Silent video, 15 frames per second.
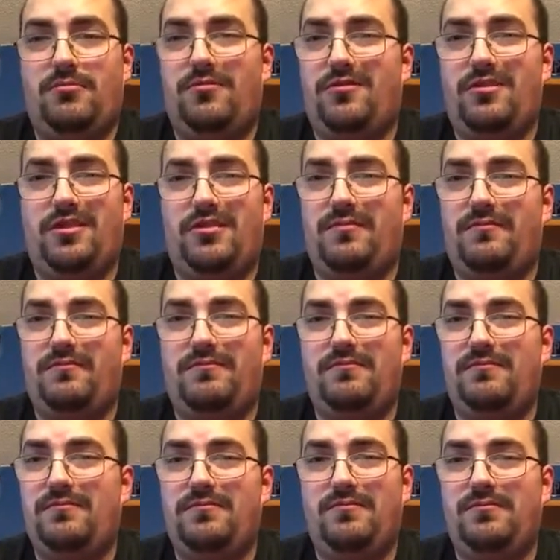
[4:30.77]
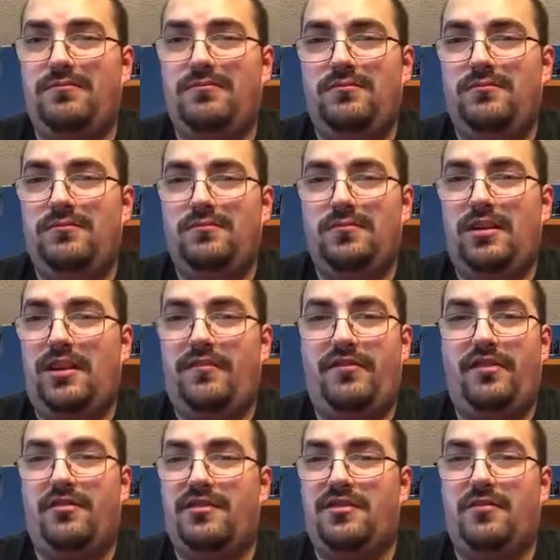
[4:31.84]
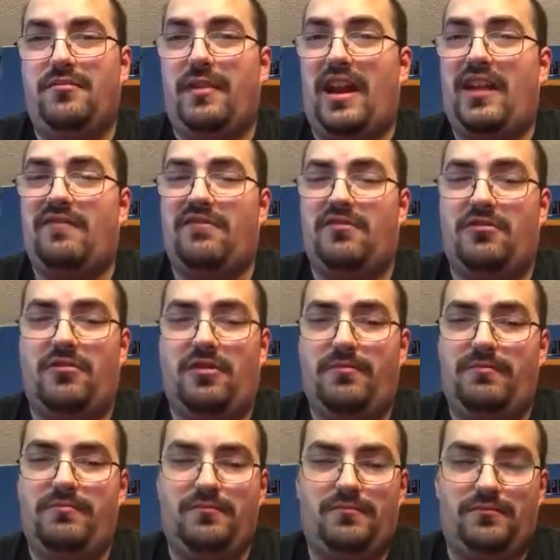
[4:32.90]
more. I feel so bad for him.